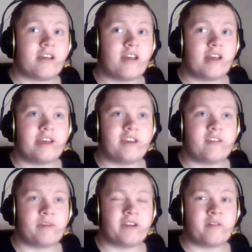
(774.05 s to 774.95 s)
is
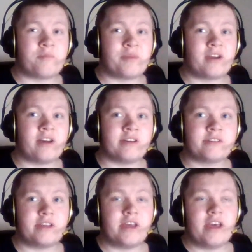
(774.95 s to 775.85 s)
because
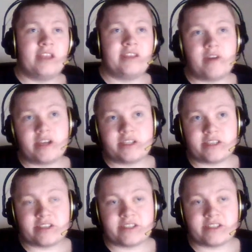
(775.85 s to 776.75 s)
devices that